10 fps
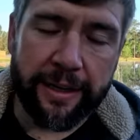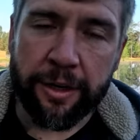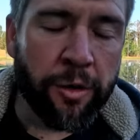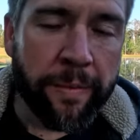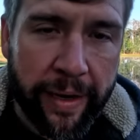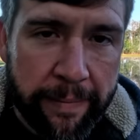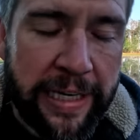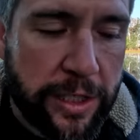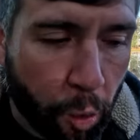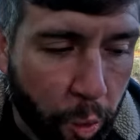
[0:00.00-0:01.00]
You, it
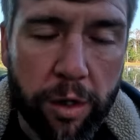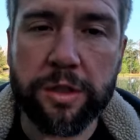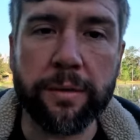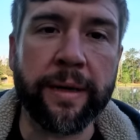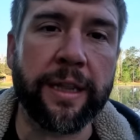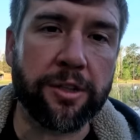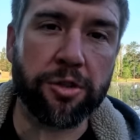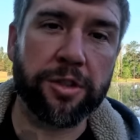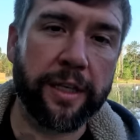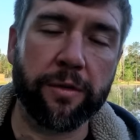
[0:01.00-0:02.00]
means the world to me
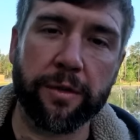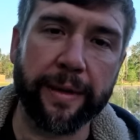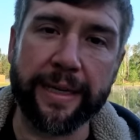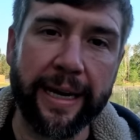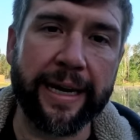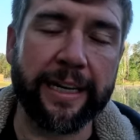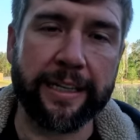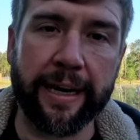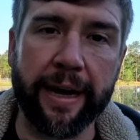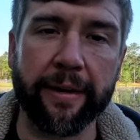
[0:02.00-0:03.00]
that you stick with me day in
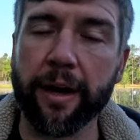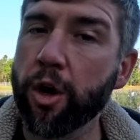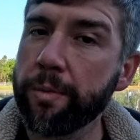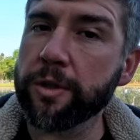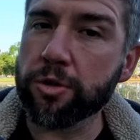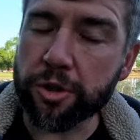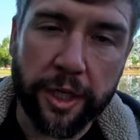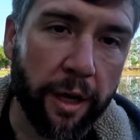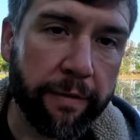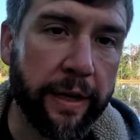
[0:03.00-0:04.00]
and day out, and I hope that you'll
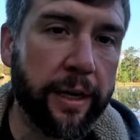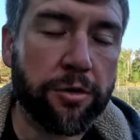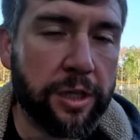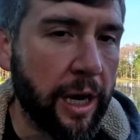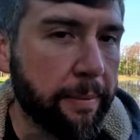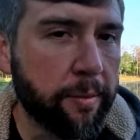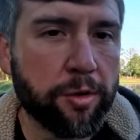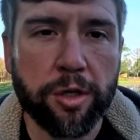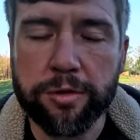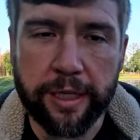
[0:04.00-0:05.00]
share our videos.
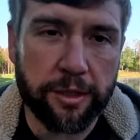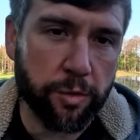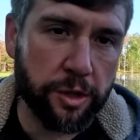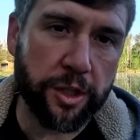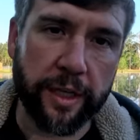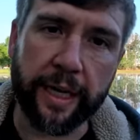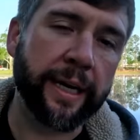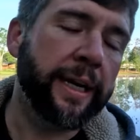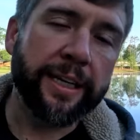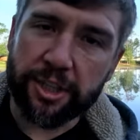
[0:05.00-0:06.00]
Comment below, tell us what you
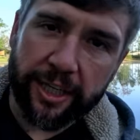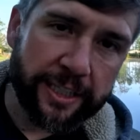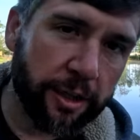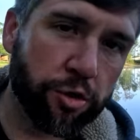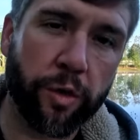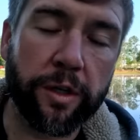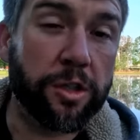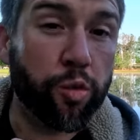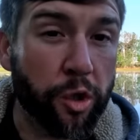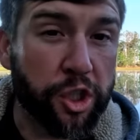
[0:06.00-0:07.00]
think. Check us out on Twitter
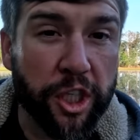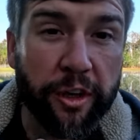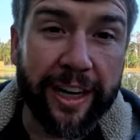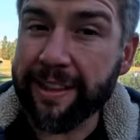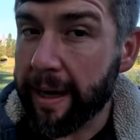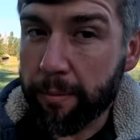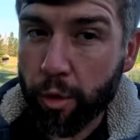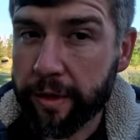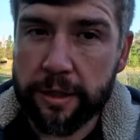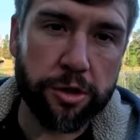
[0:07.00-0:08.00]
because we're sharing a lot
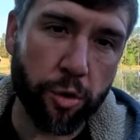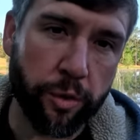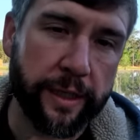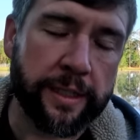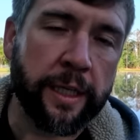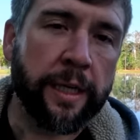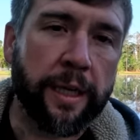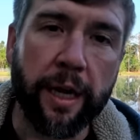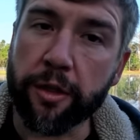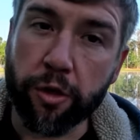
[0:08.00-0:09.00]
more of these stories
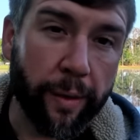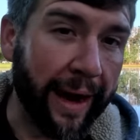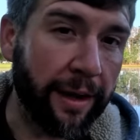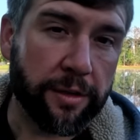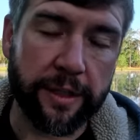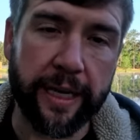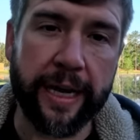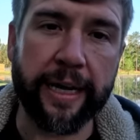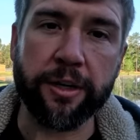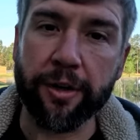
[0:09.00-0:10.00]
uh, throughout the
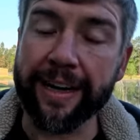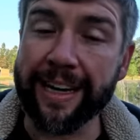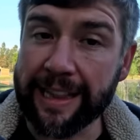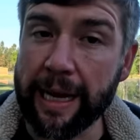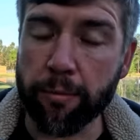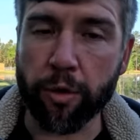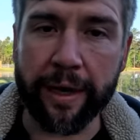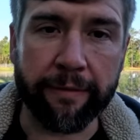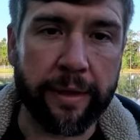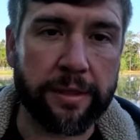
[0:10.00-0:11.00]
day, and you're getting a lot
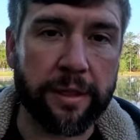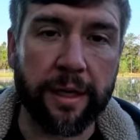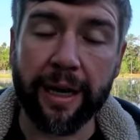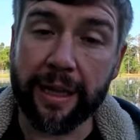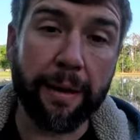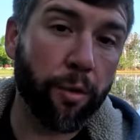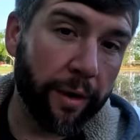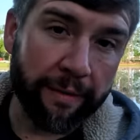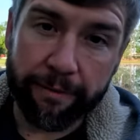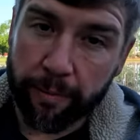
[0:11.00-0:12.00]
more image, a lot
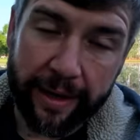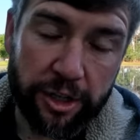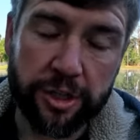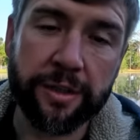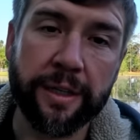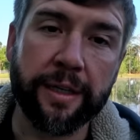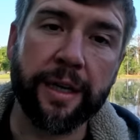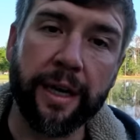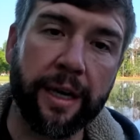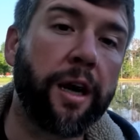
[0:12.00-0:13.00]
more information
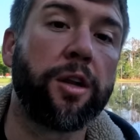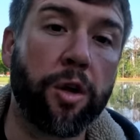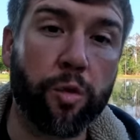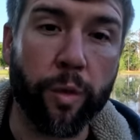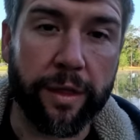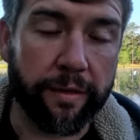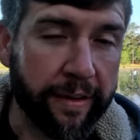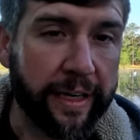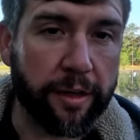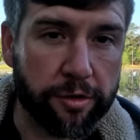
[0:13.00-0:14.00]
uh, along with
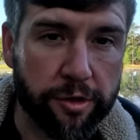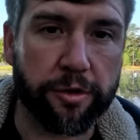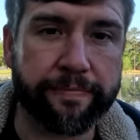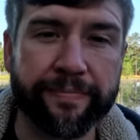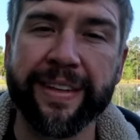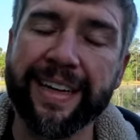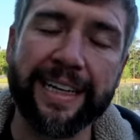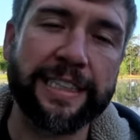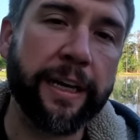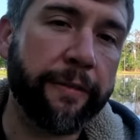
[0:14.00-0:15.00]
the videos too.
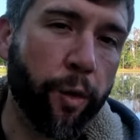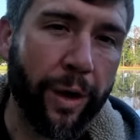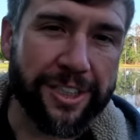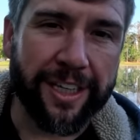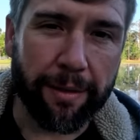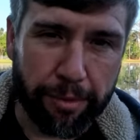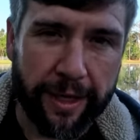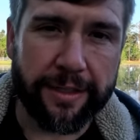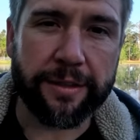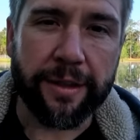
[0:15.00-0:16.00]
Guys, thank you for watching. God
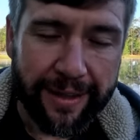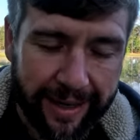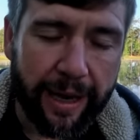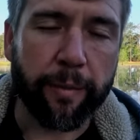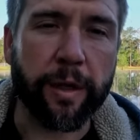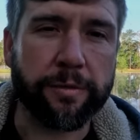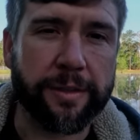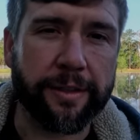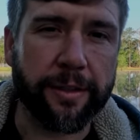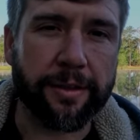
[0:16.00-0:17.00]
bless. Happy
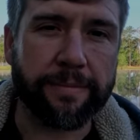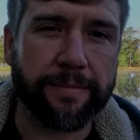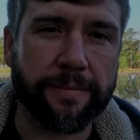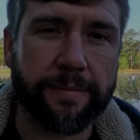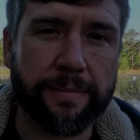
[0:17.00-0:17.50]
homesteading, y'all.